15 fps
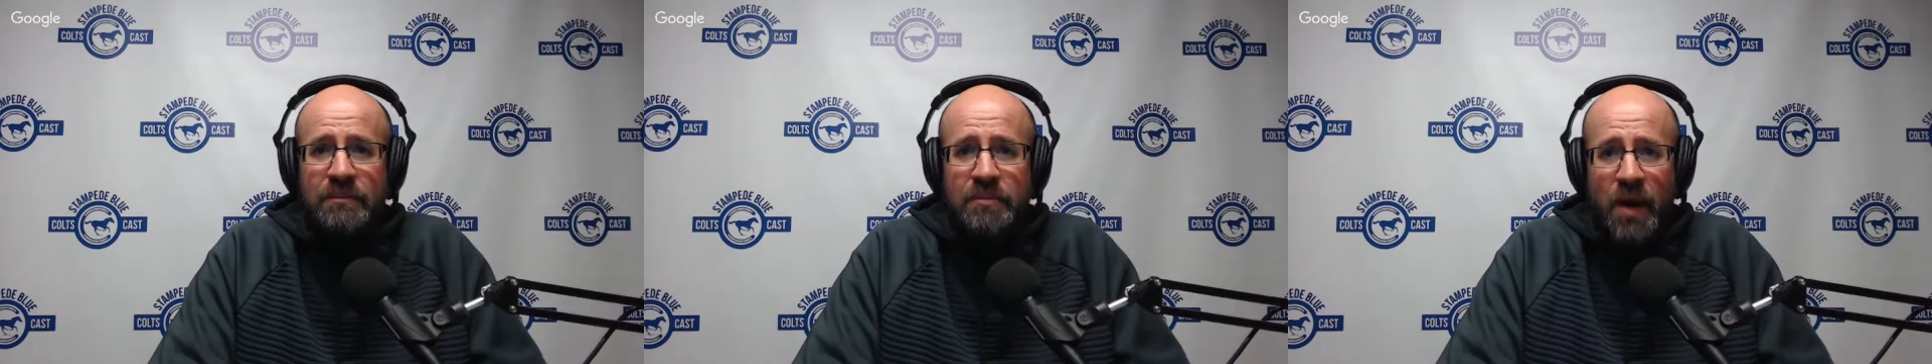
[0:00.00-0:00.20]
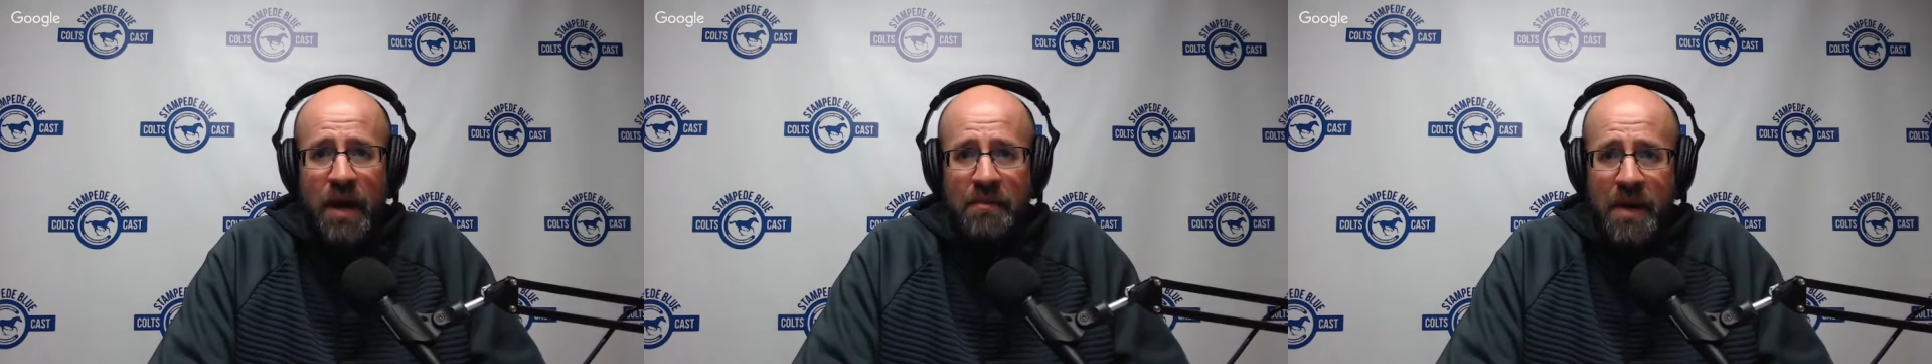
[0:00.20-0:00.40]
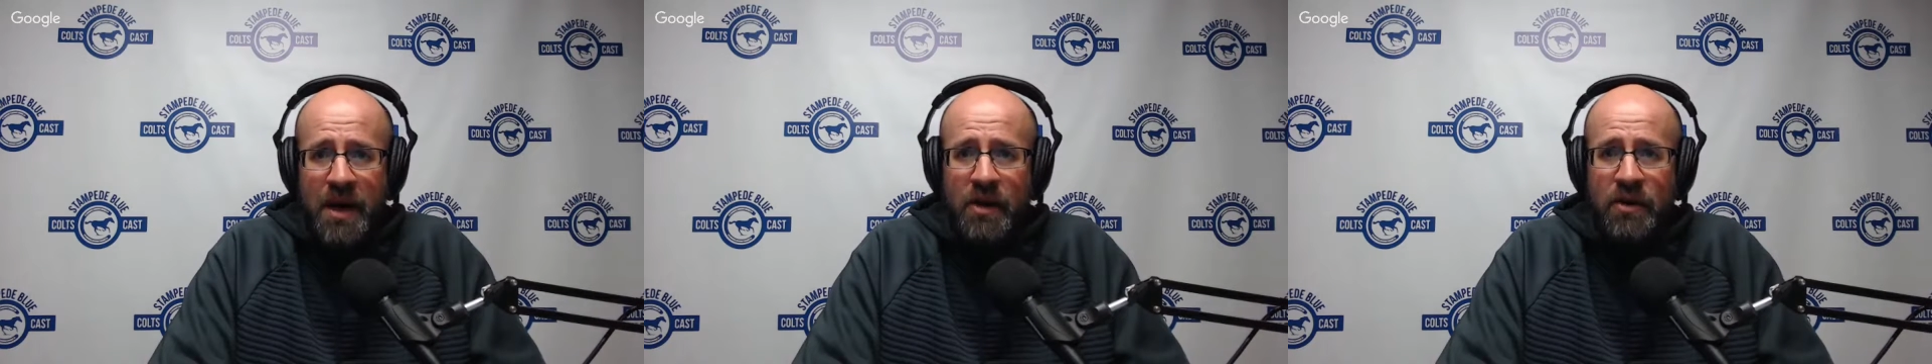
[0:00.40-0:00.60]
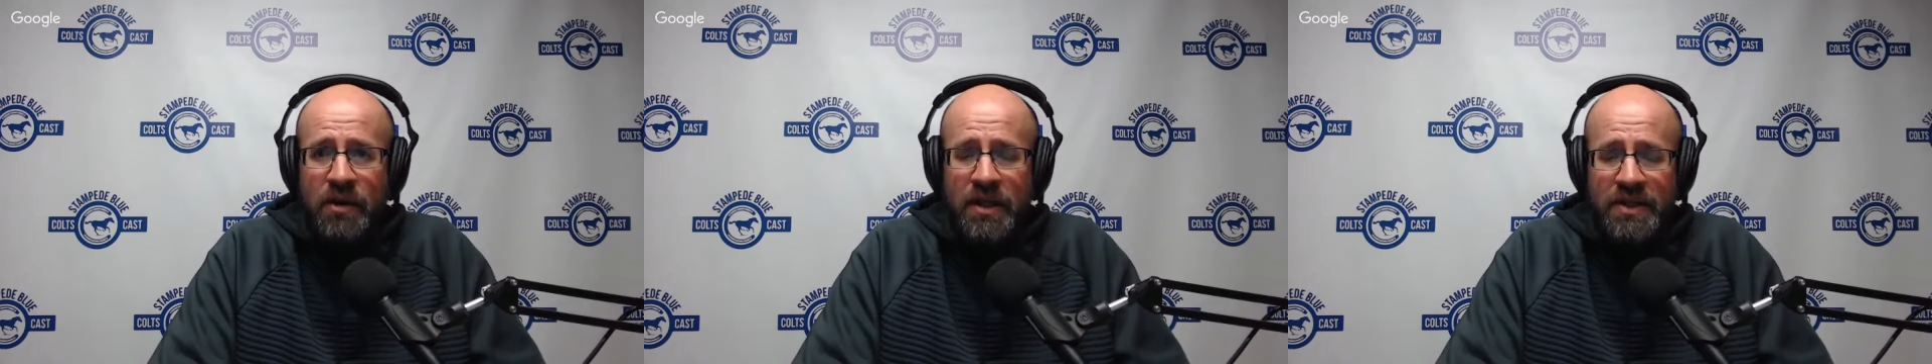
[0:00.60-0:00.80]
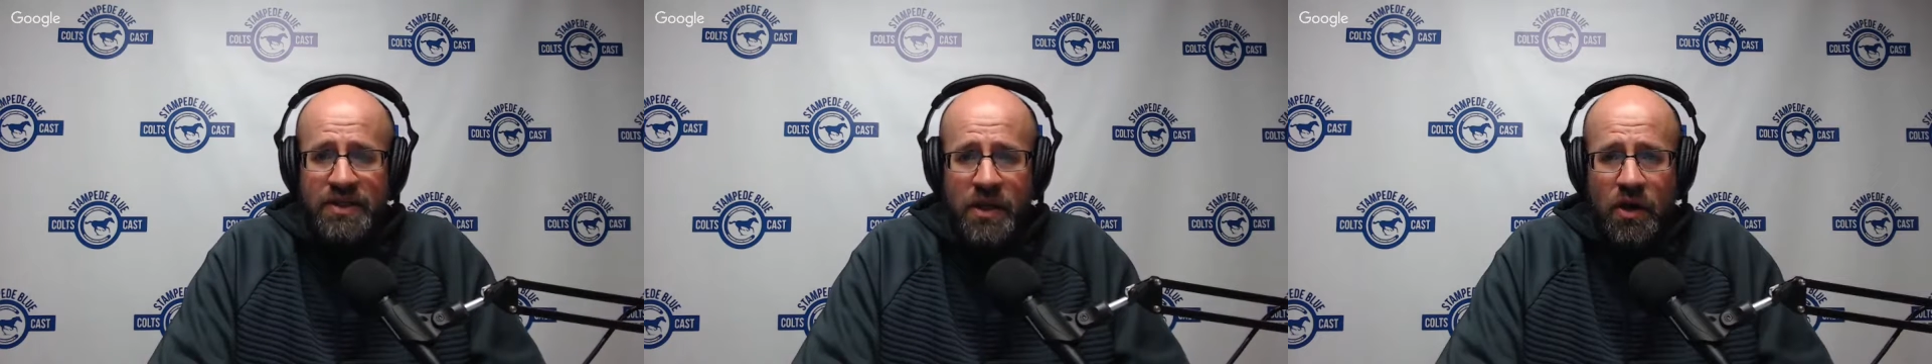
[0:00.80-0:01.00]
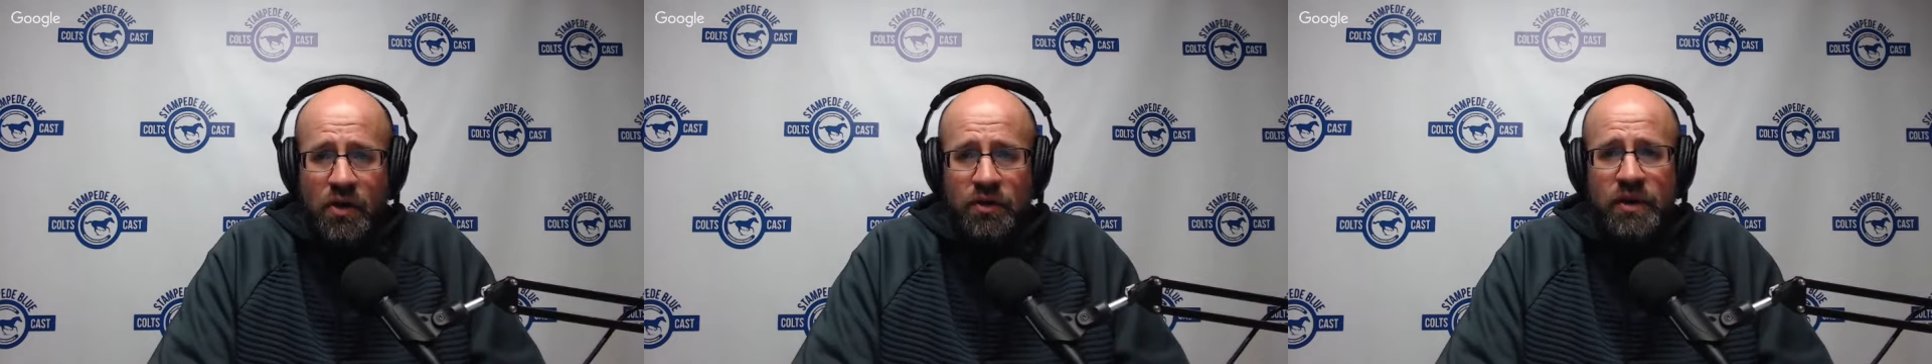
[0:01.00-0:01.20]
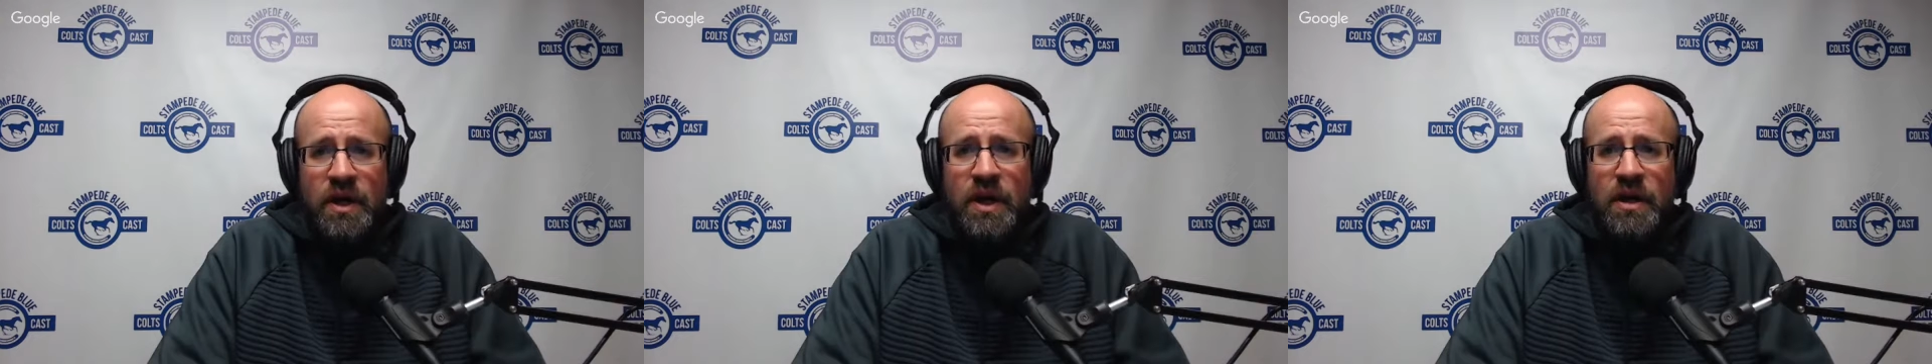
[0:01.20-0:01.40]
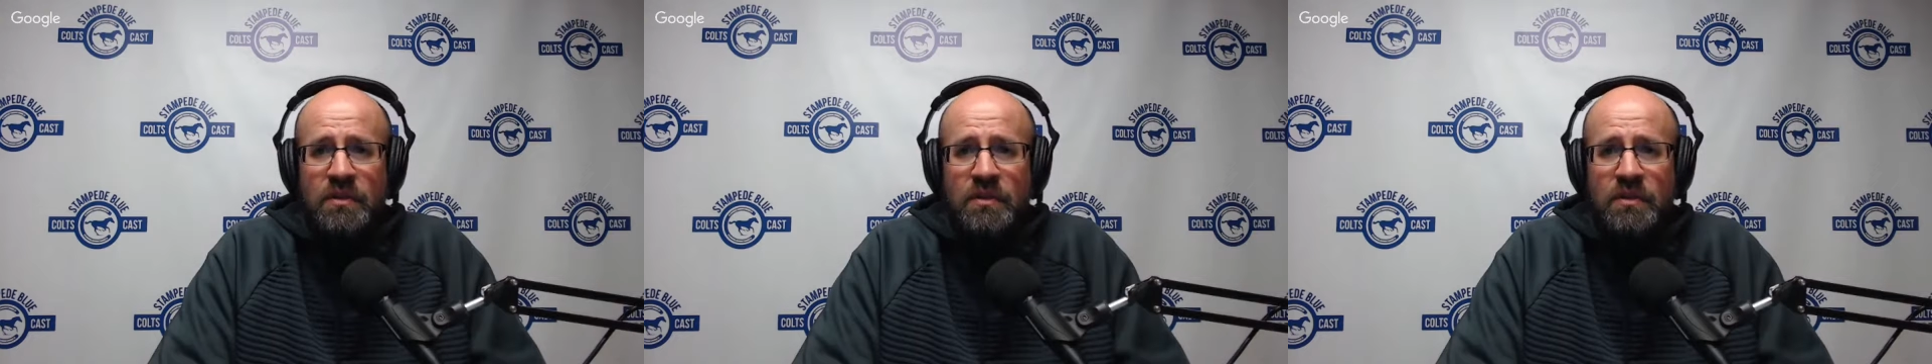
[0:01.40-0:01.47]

primarily zone,